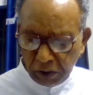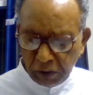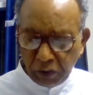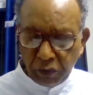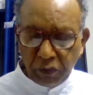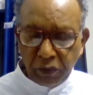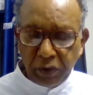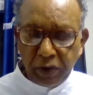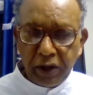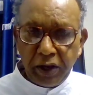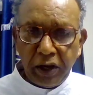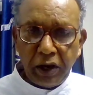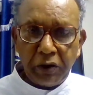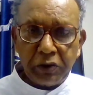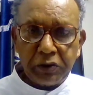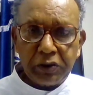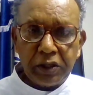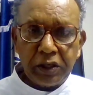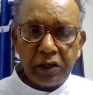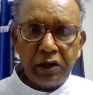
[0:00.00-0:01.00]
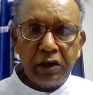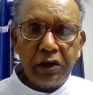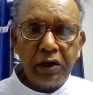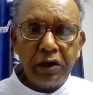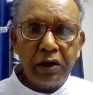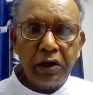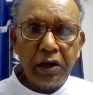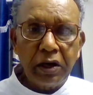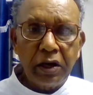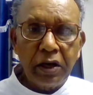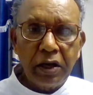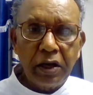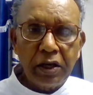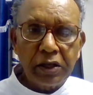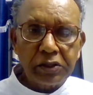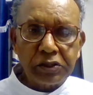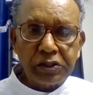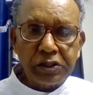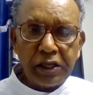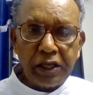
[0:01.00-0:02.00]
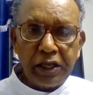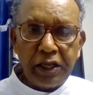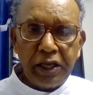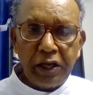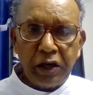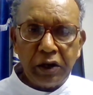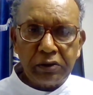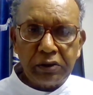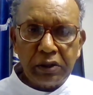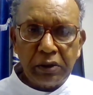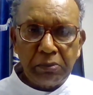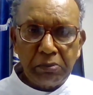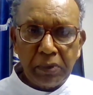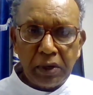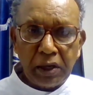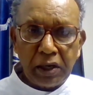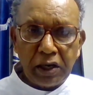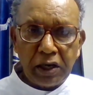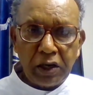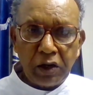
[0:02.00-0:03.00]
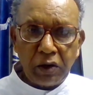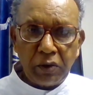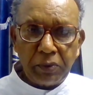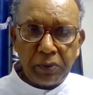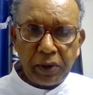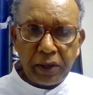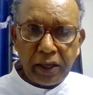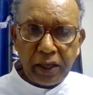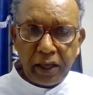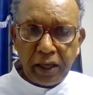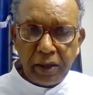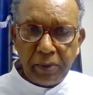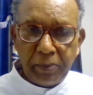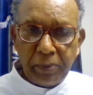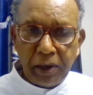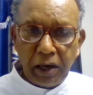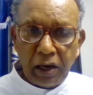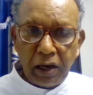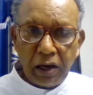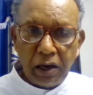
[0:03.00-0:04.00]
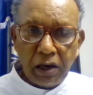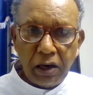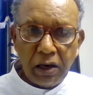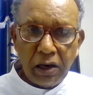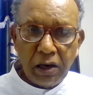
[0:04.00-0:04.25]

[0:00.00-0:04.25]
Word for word: we have the scene of the murder of Abel